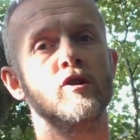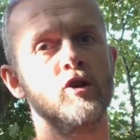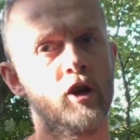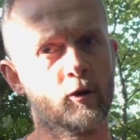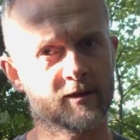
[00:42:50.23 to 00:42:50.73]

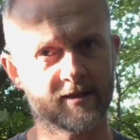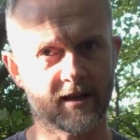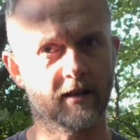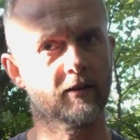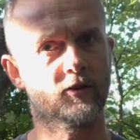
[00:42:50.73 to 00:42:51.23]
new
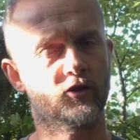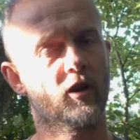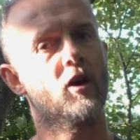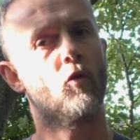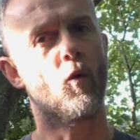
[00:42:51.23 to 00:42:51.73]
skills
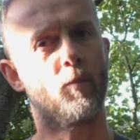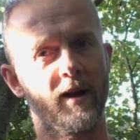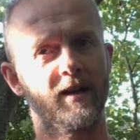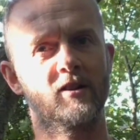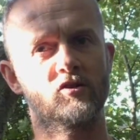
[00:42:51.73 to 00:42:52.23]
were
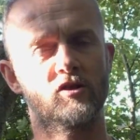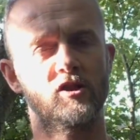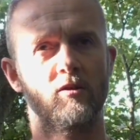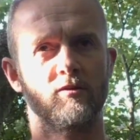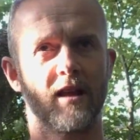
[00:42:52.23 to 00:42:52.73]
being
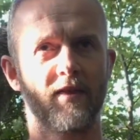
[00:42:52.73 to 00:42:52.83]
introduced.